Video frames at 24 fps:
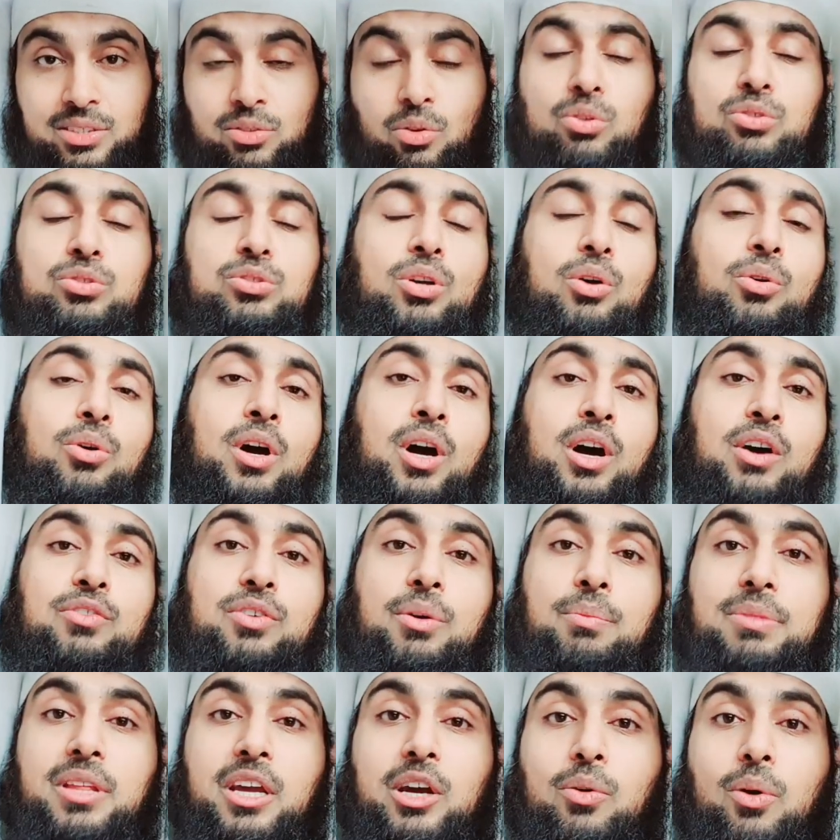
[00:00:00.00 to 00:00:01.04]
Also,
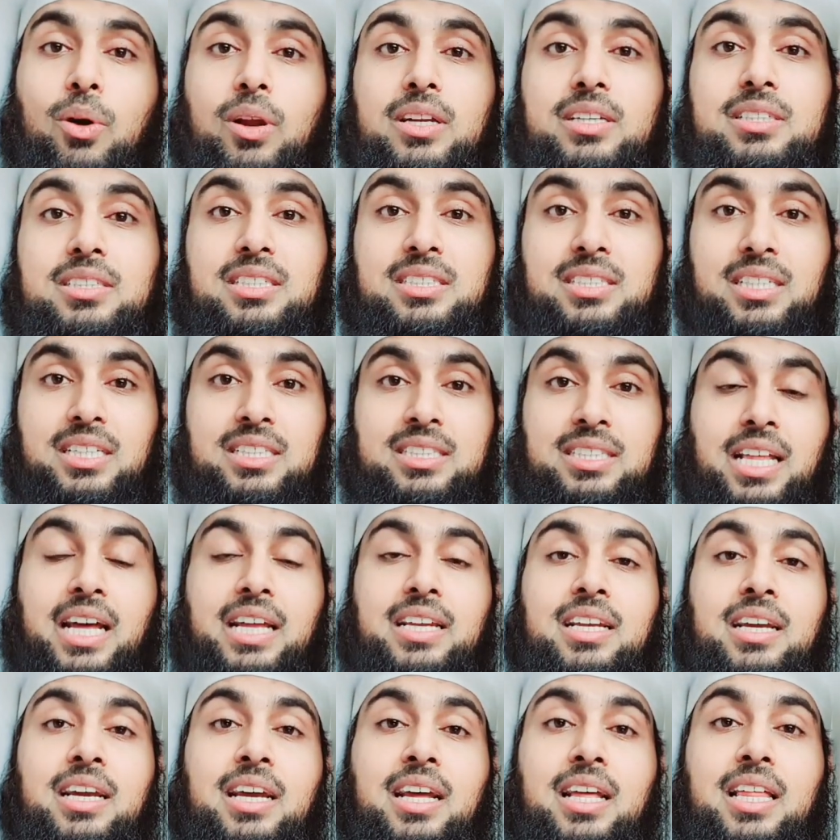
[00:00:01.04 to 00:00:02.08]
from their qualities is
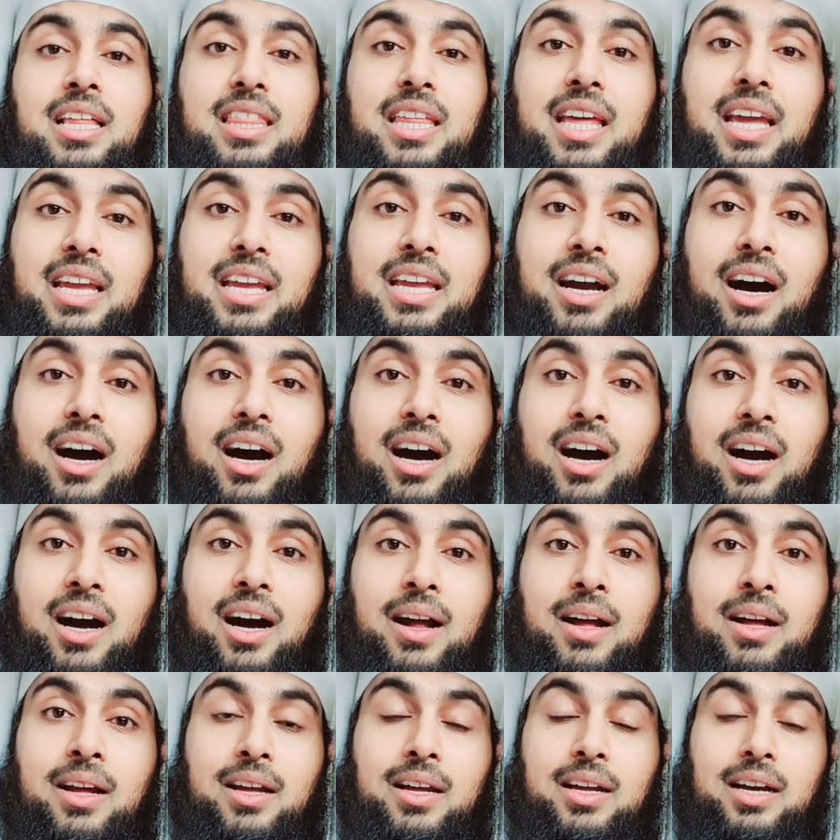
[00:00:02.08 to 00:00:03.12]
that they are
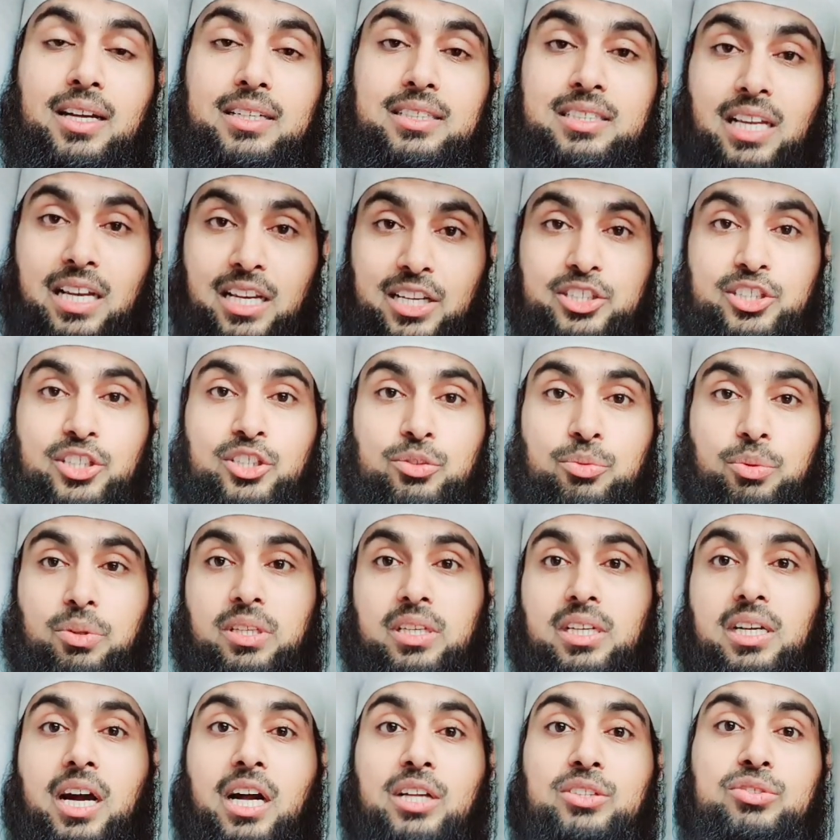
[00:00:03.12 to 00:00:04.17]
diligent with
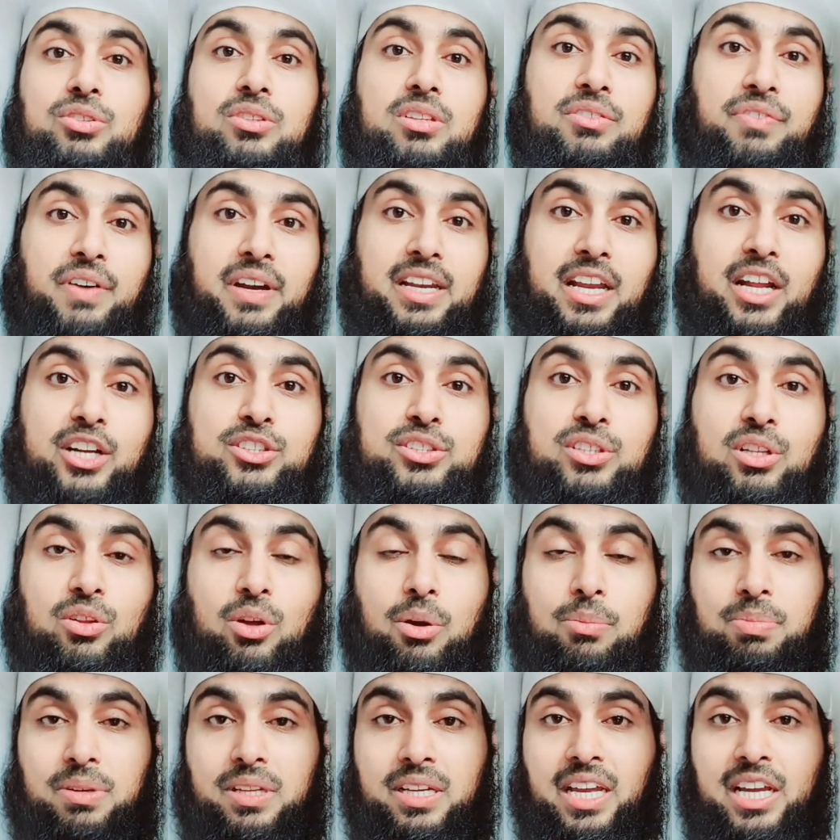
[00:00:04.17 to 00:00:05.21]
regards to the financial
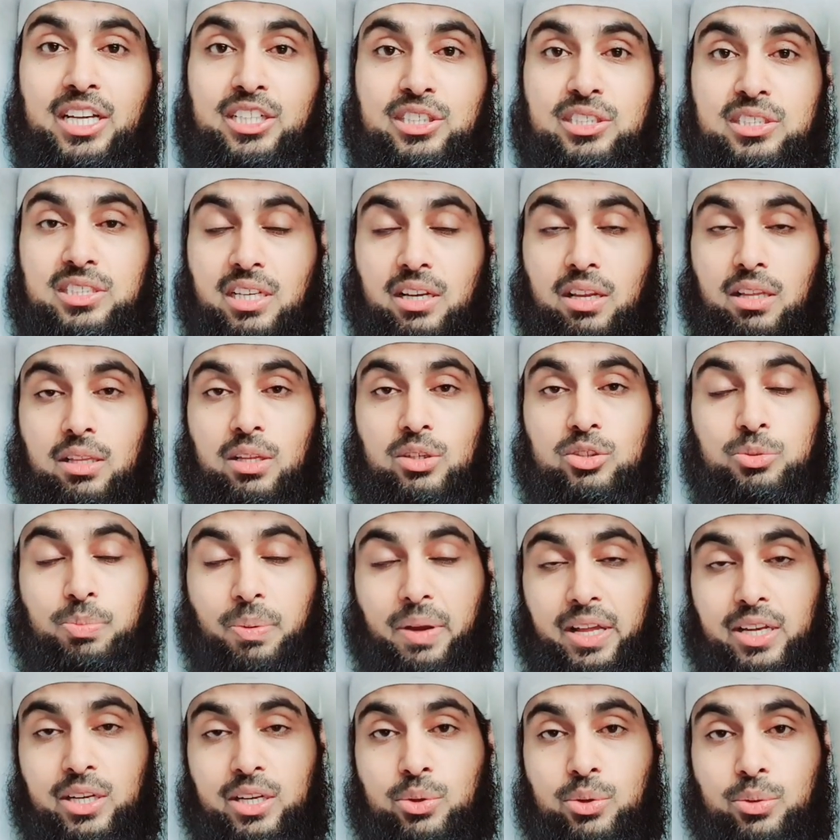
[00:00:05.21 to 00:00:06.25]
obligations that Allah
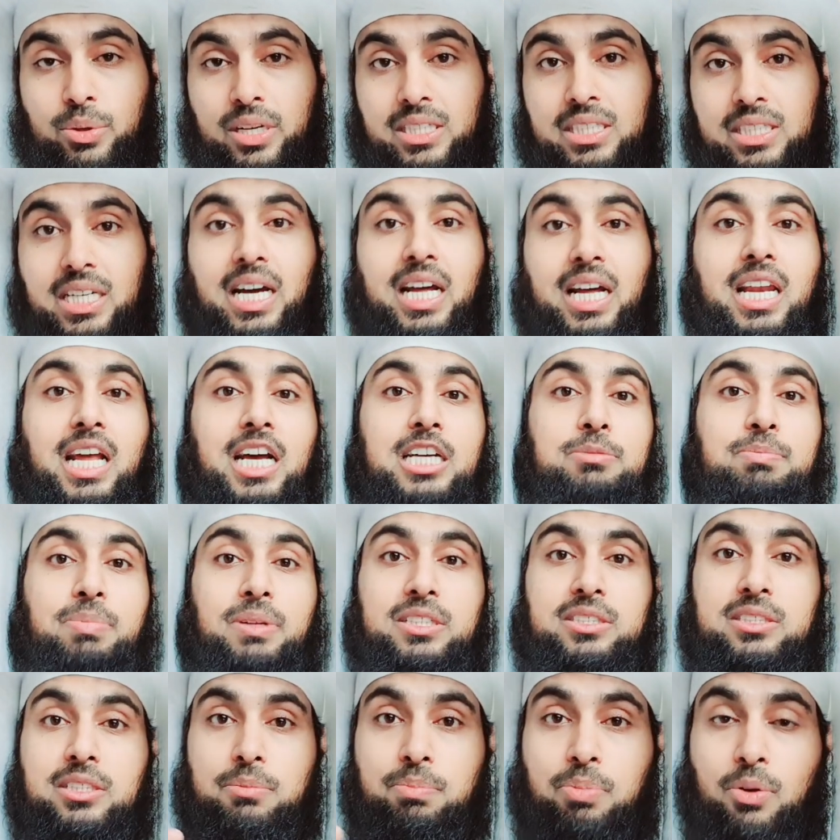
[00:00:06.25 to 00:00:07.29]
subhanahu wa ta'ala has
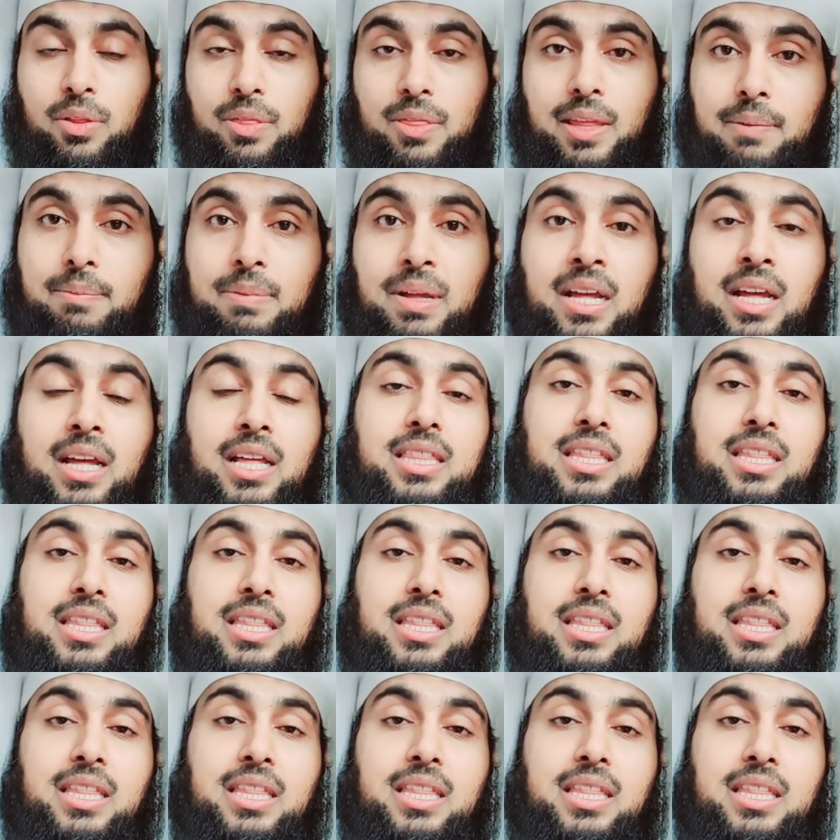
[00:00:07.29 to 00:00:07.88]
placed upon them.